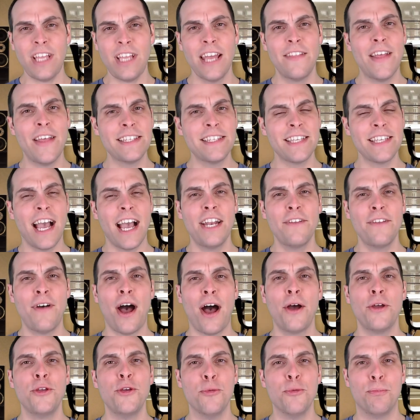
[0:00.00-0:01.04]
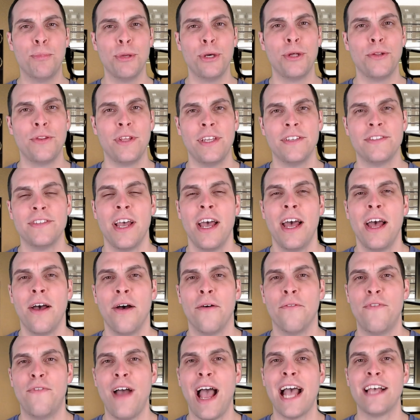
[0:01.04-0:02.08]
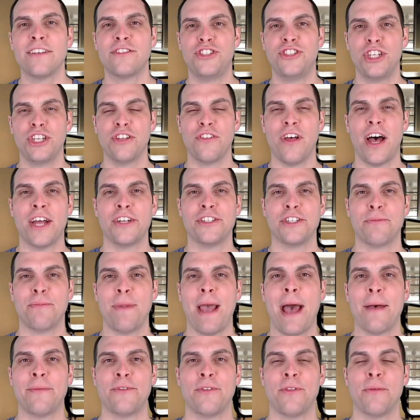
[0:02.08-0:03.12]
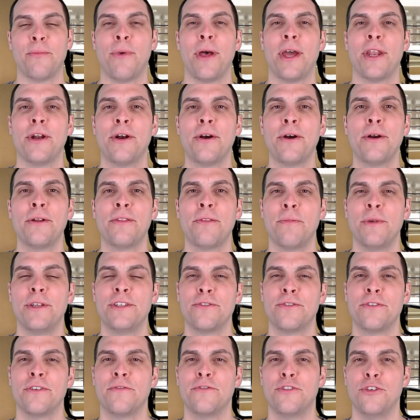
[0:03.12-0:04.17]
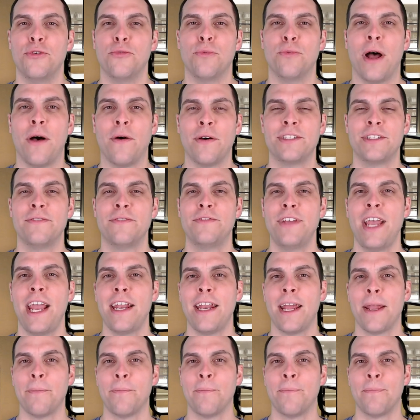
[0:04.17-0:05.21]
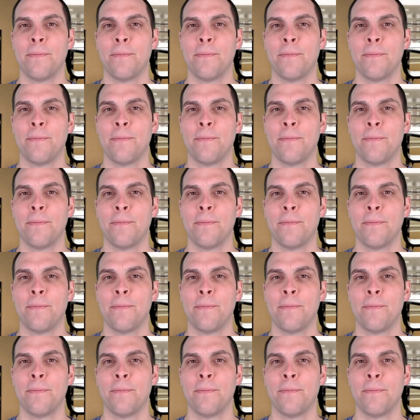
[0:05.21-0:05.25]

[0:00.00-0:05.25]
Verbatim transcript: And that's kind of how you build these vast geologic maps of the planet Earth, and we sort of do relative dating.